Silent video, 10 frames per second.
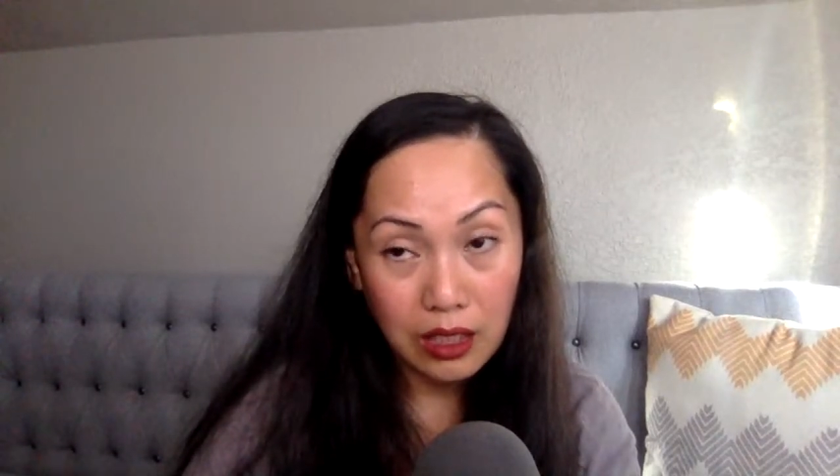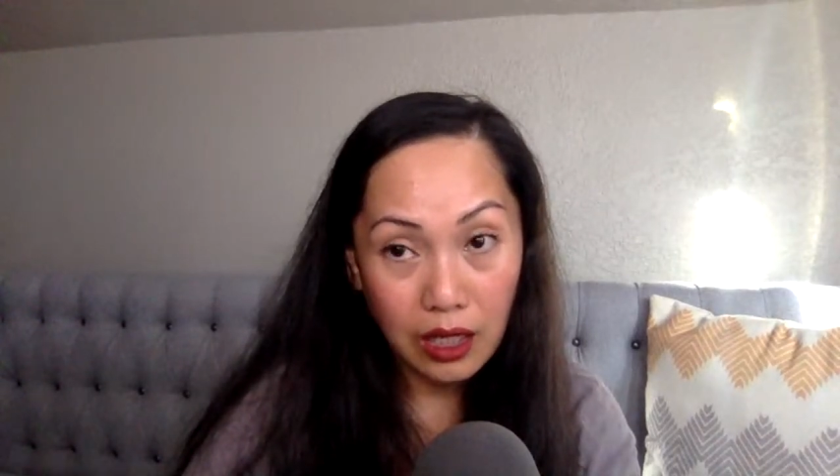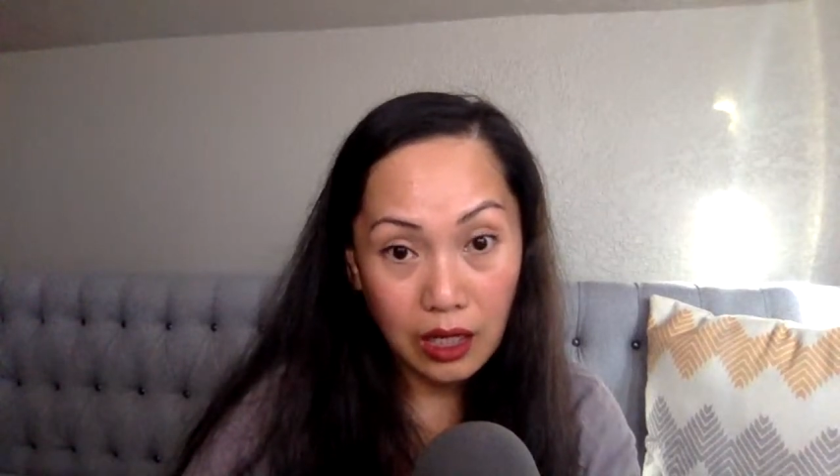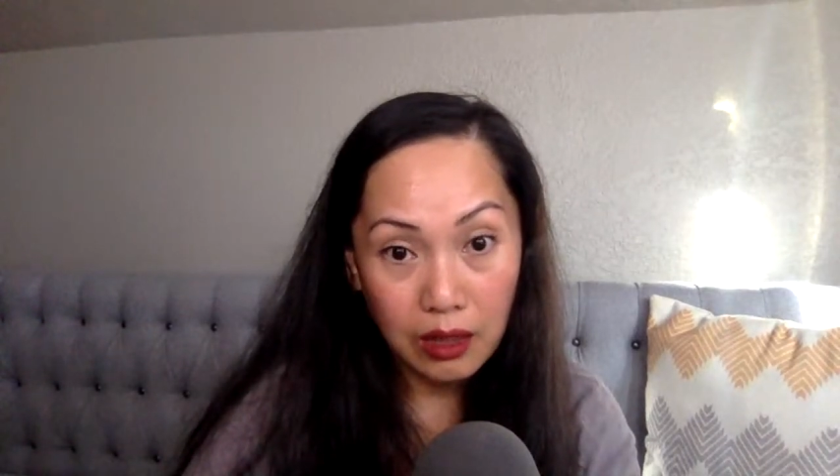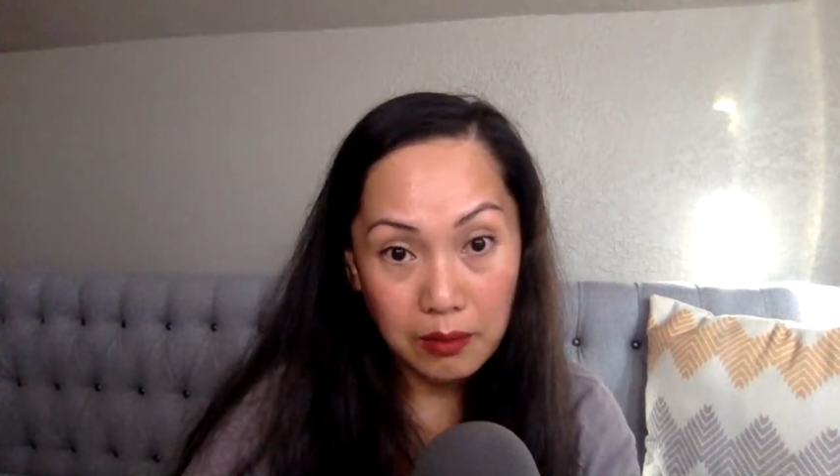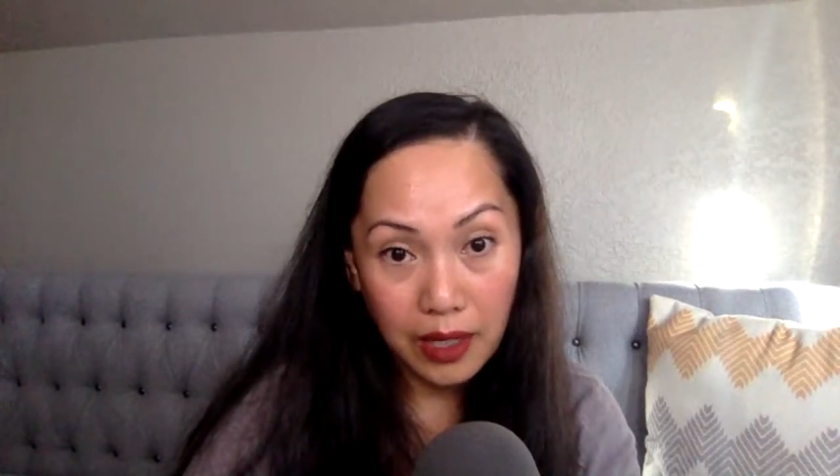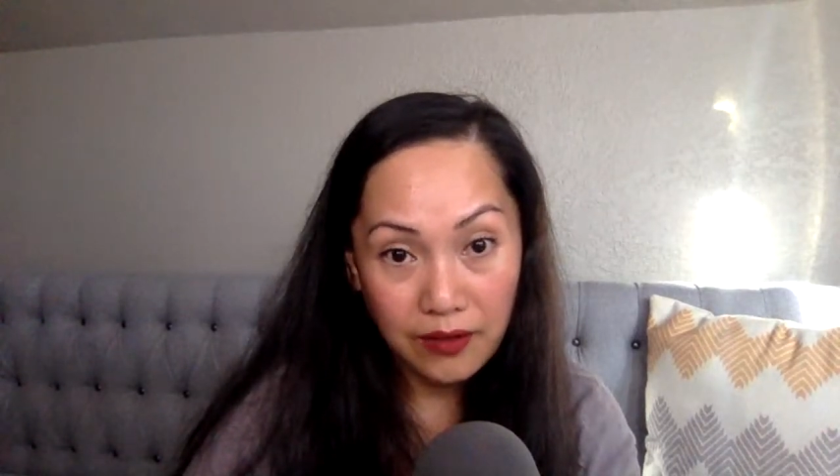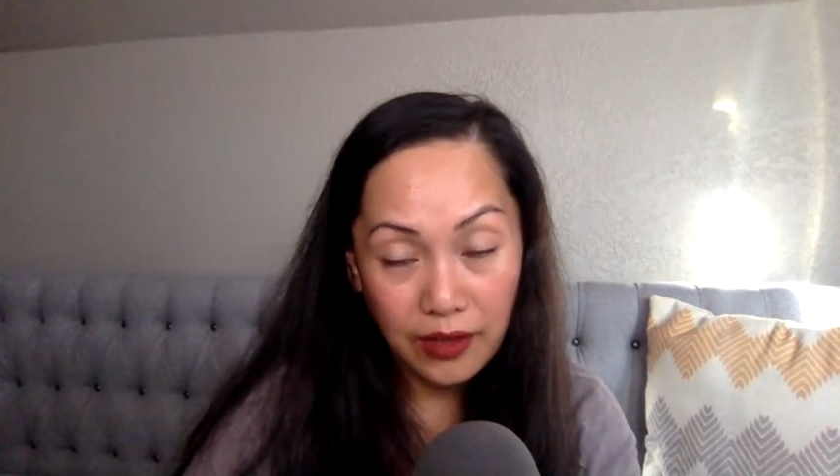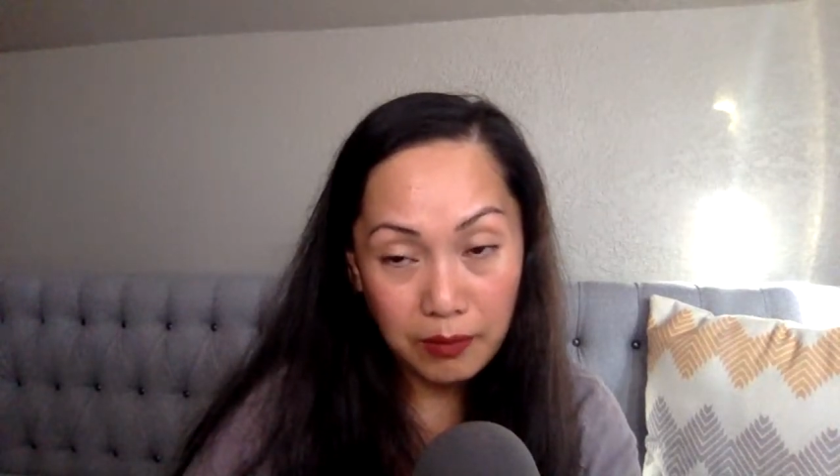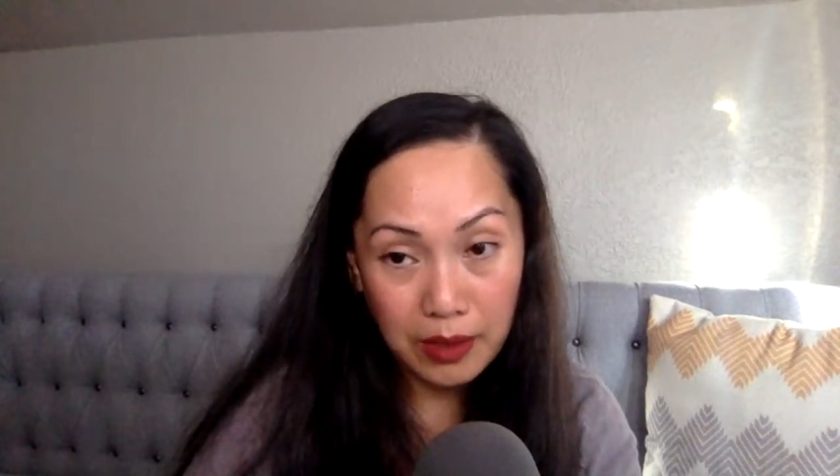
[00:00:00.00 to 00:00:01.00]
I
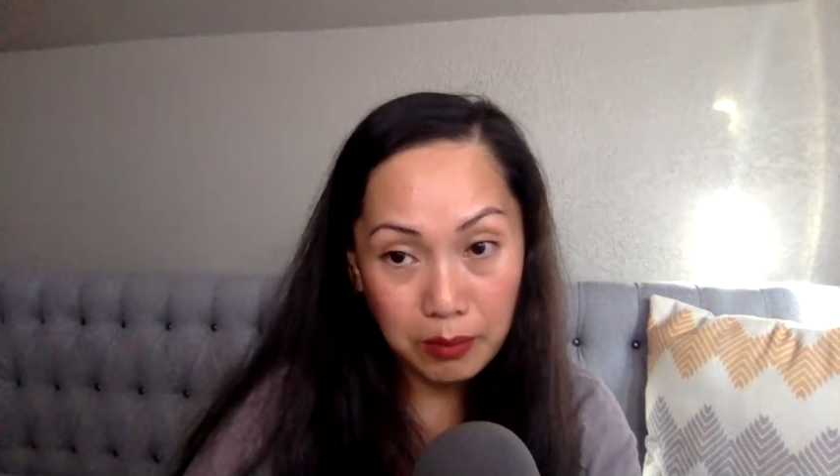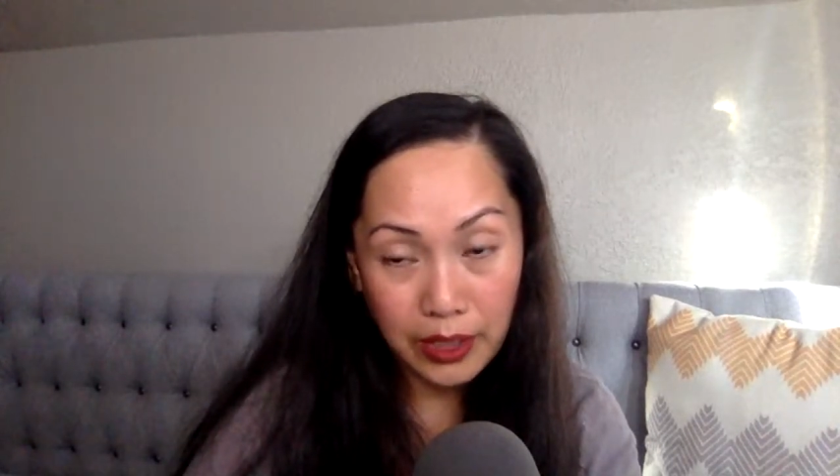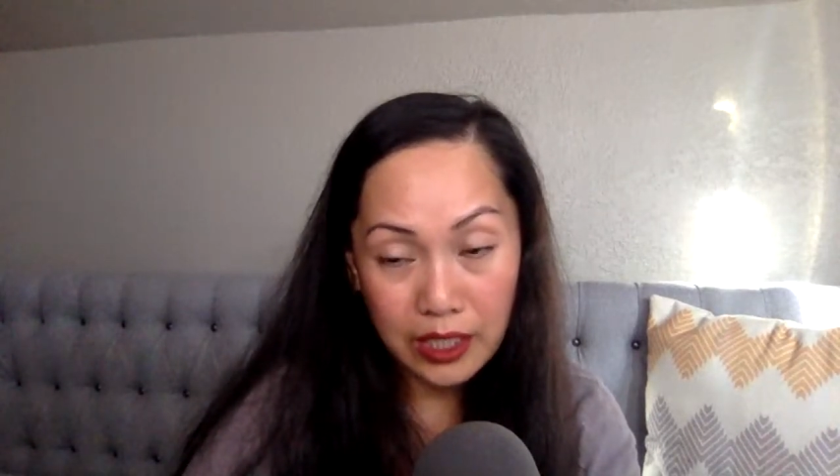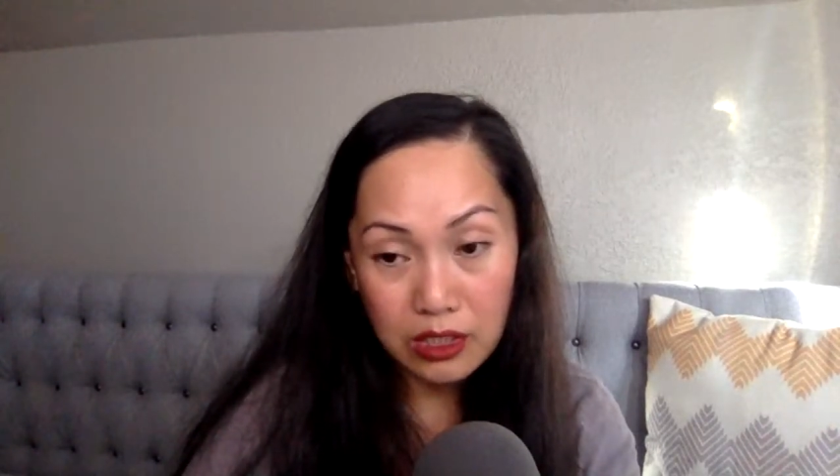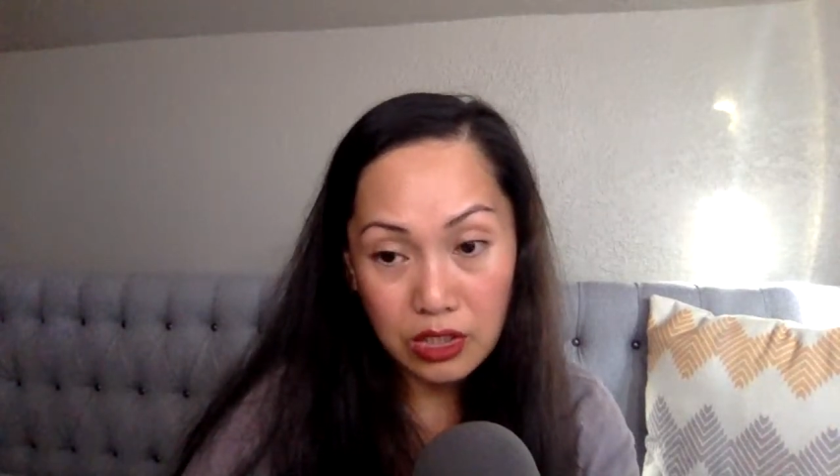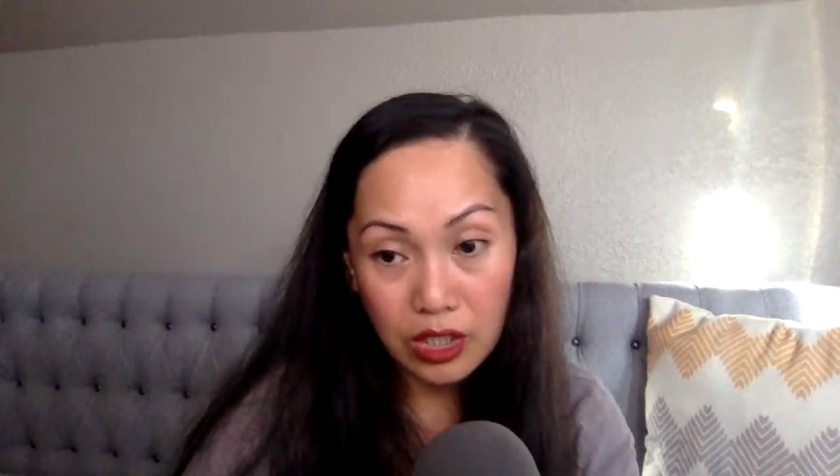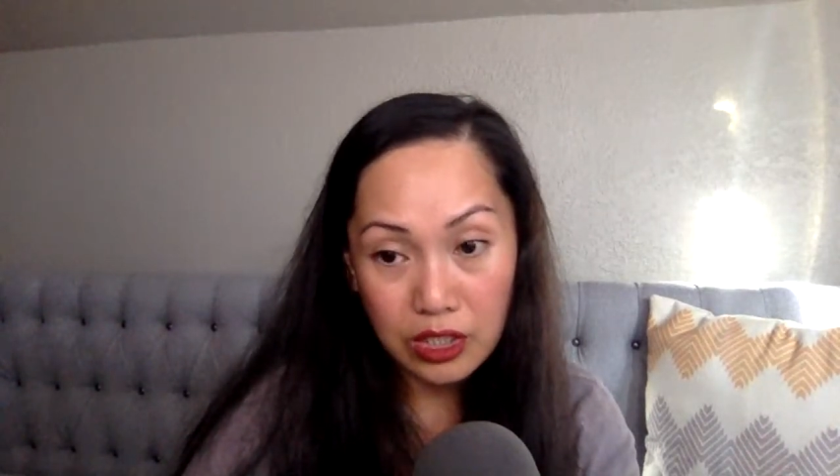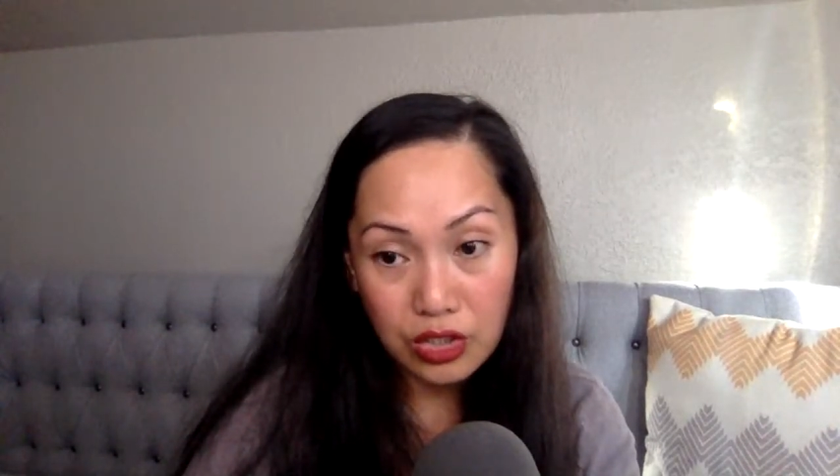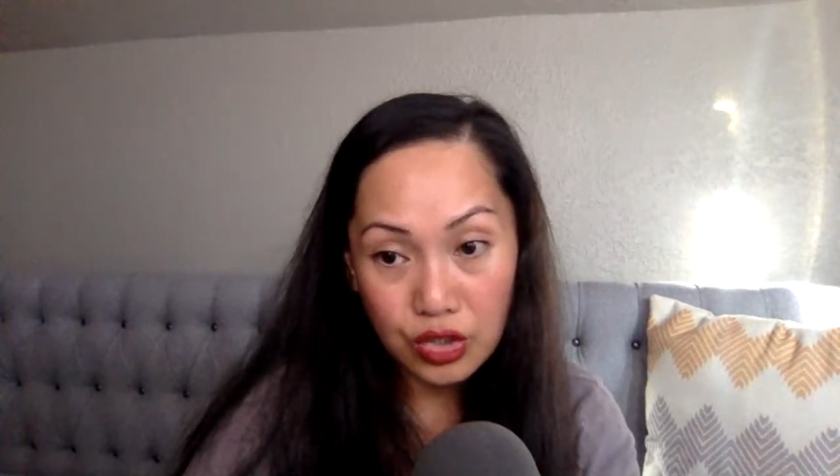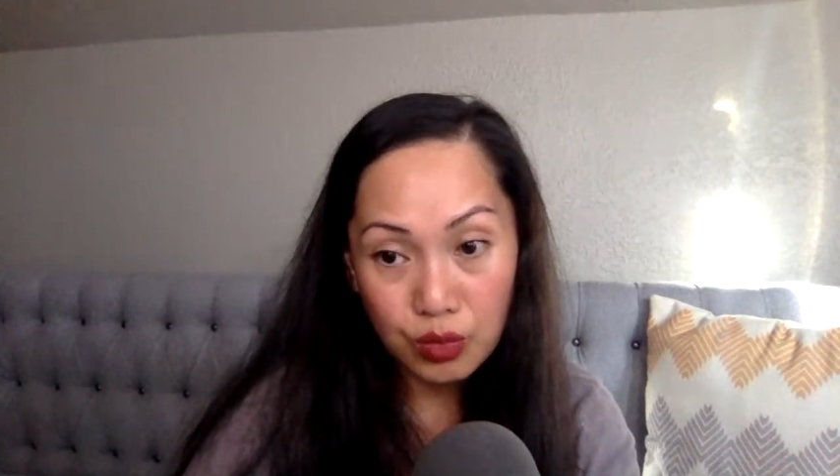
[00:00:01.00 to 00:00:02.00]
felt my brain starting
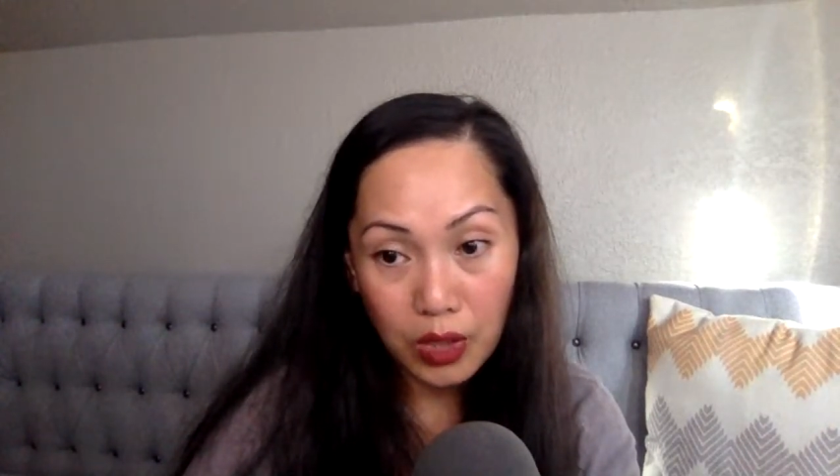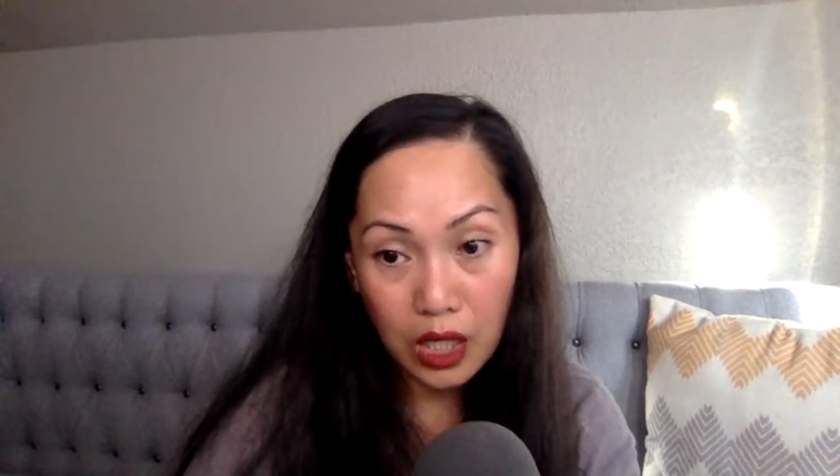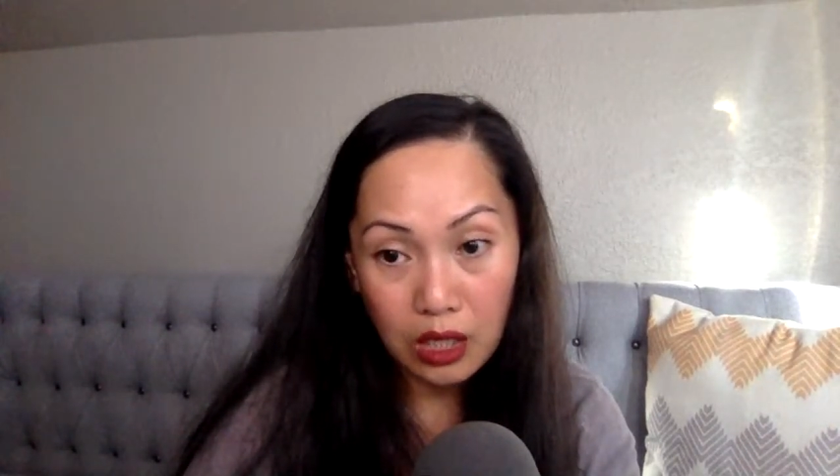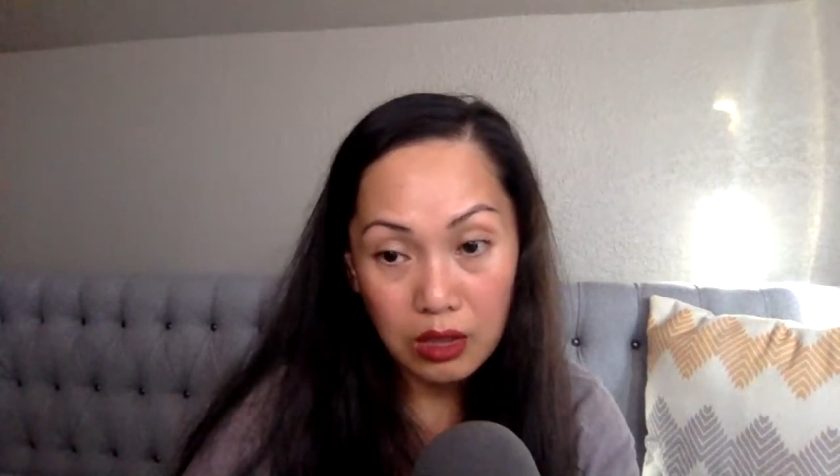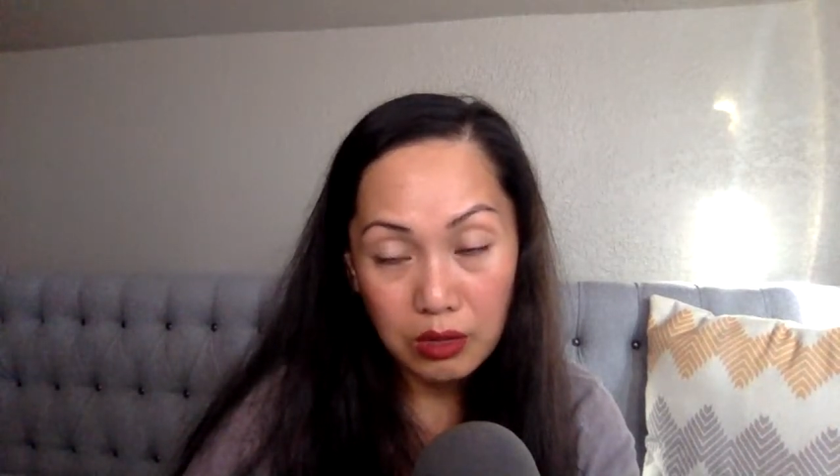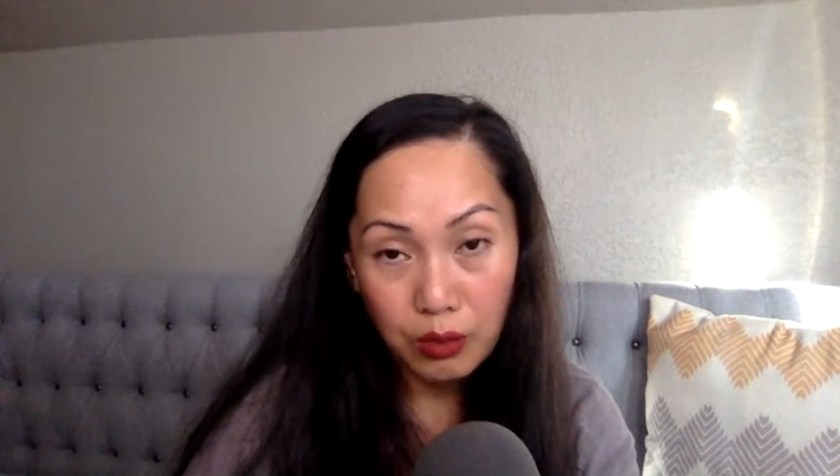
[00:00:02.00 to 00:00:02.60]
to swell